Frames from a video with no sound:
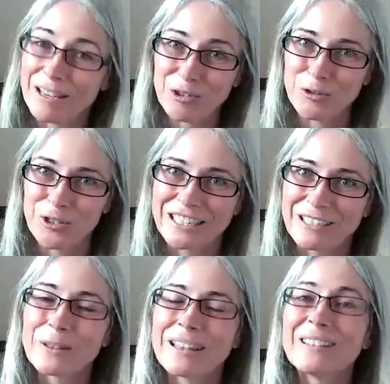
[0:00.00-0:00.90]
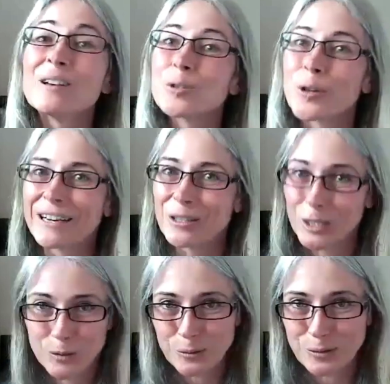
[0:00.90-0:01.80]
estrogen within those
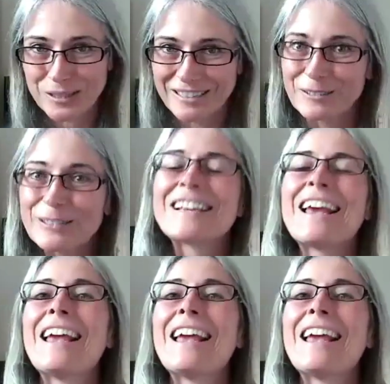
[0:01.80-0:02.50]
granulosal cells